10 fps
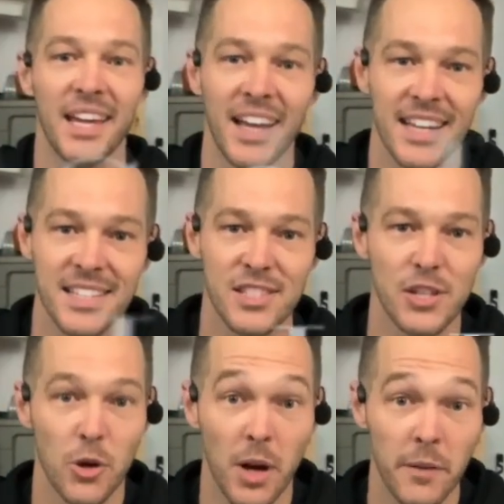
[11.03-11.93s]
guys,
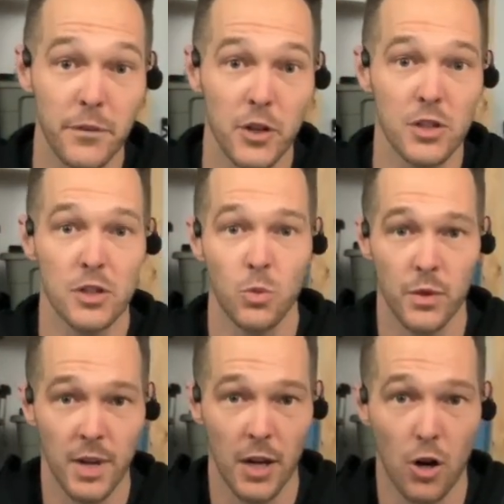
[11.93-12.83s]
so up first, we've
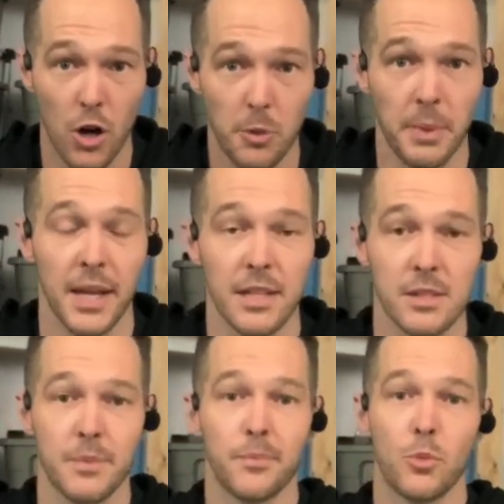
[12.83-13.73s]
got our armbands.